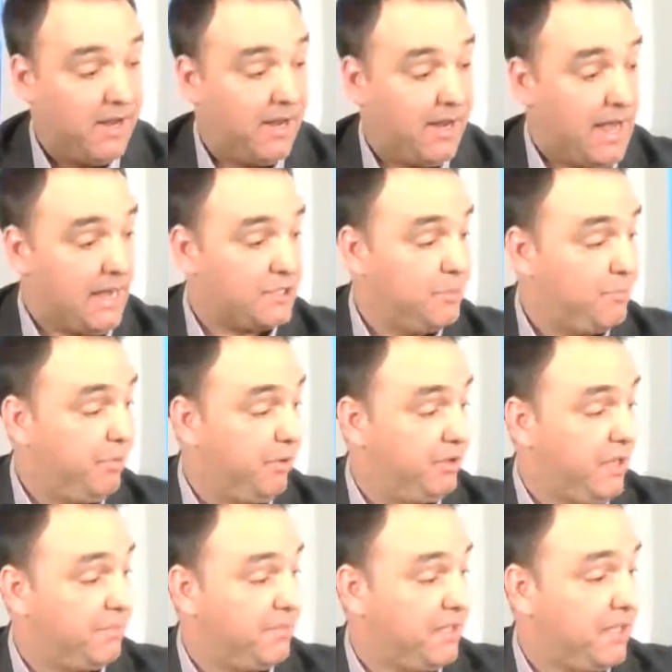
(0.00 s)
And I actually
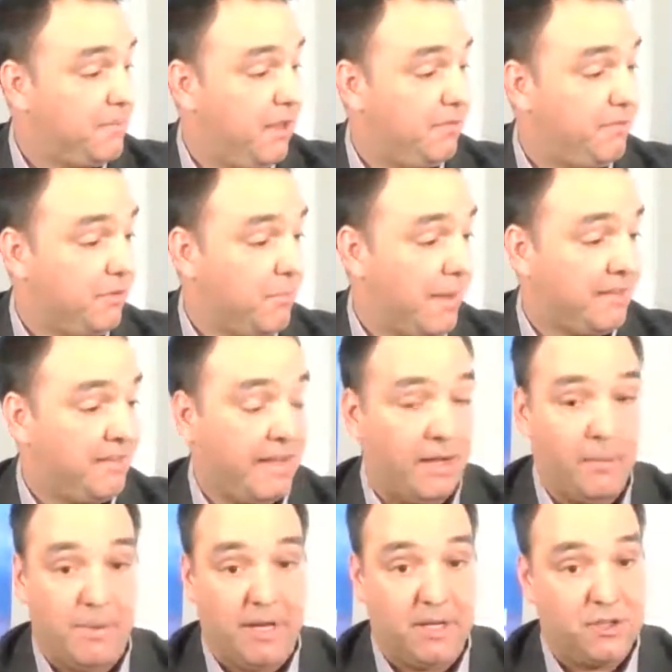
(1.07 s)
pulled up the email from Martin
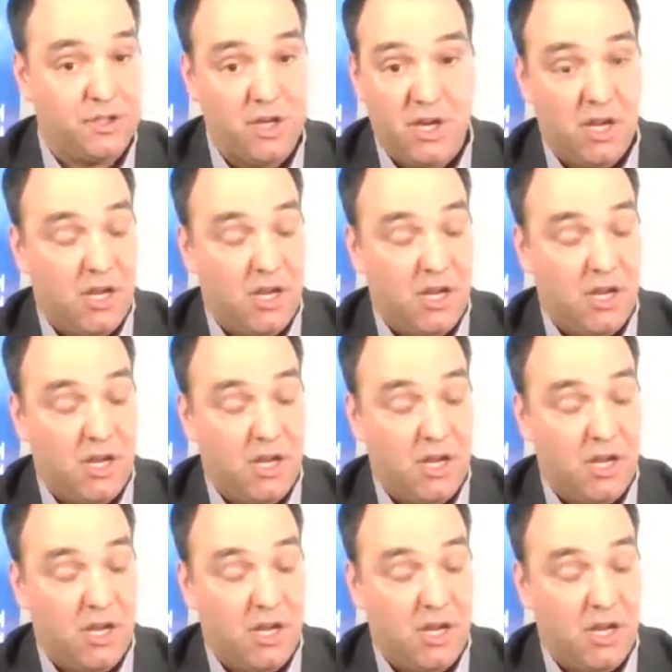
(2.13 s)
Roberge,